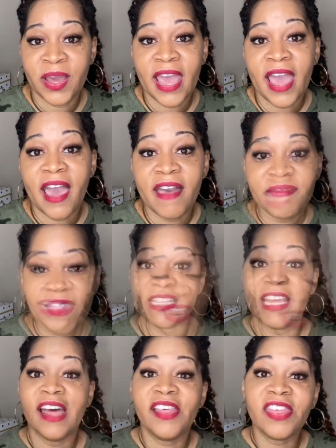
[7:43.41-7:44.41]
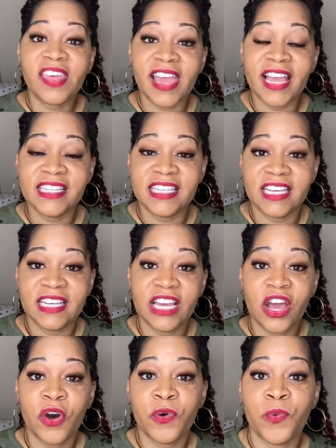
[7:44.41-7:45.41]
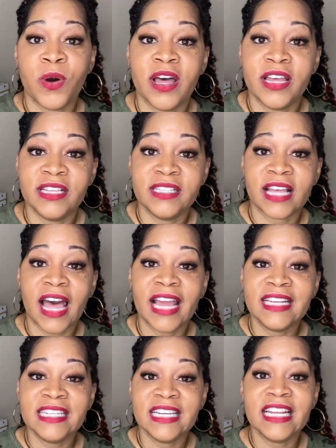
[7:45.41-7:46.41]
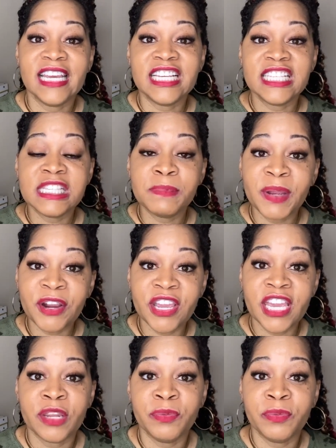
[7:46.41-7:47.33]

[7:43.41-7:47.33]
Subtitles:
And then another thing I did was I did Experian